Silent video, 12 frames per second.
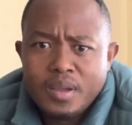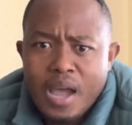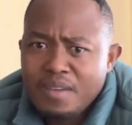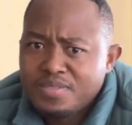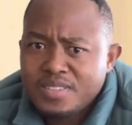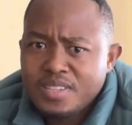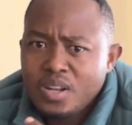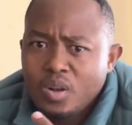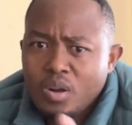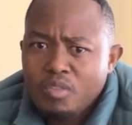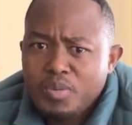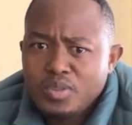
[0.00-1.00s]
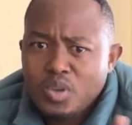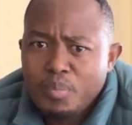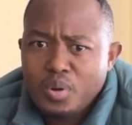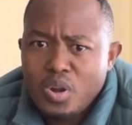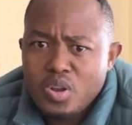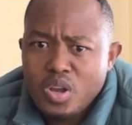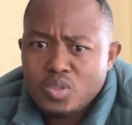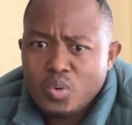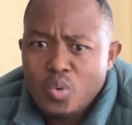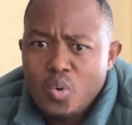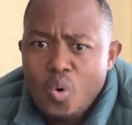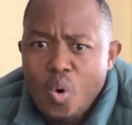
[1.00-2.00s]
I've seen a lot of entrepreneurs
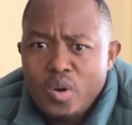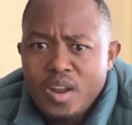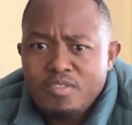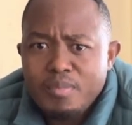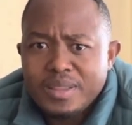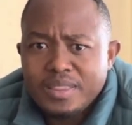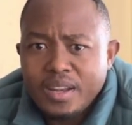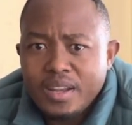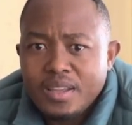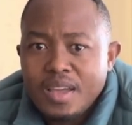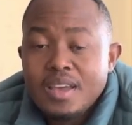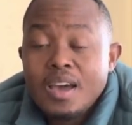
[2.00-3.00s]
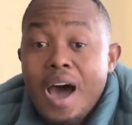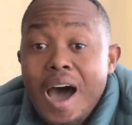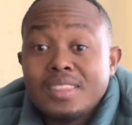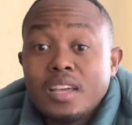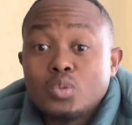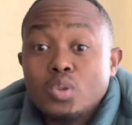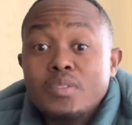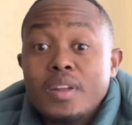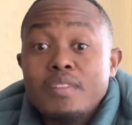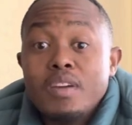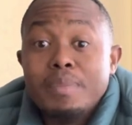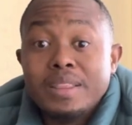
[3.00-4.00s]
who only have matric, others don't even
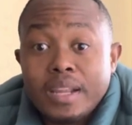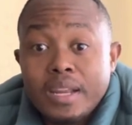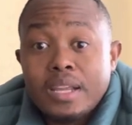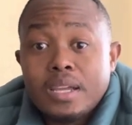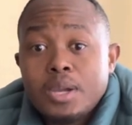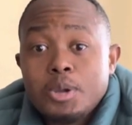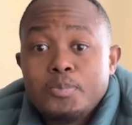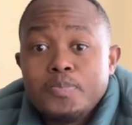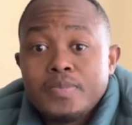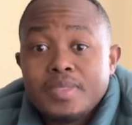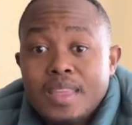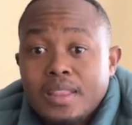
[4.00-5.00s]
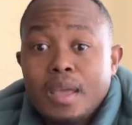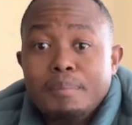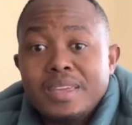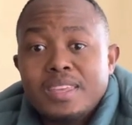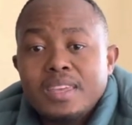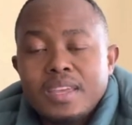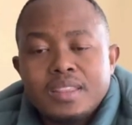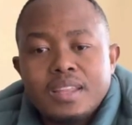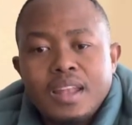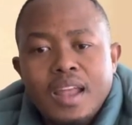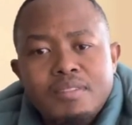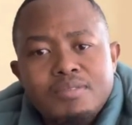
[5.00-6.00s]
have a matric, that they're making it
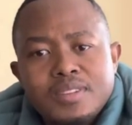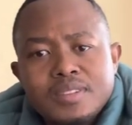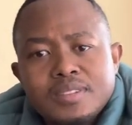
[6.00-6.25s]
in life.